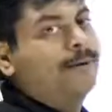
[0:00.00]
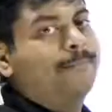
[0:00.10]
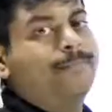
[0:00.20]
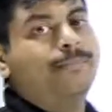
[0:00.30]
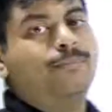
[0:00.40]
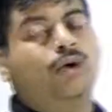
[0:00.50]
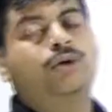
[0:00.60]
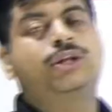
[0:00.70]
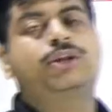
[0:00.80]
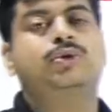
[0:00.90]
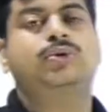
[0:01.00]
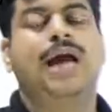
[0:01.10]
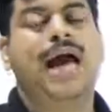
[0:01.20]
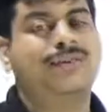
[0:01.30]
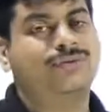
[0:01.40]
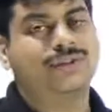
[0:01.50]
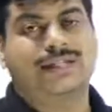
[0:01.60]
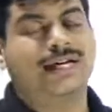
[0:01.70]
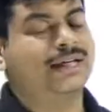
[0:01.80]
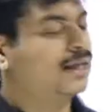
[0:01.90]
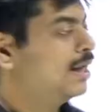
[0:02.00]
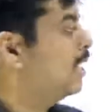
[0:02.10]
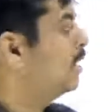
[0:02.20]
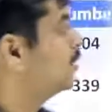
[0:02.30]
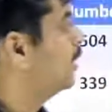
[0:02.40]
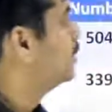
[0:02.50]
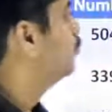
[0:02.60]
By both 2 and 3, correct? So let's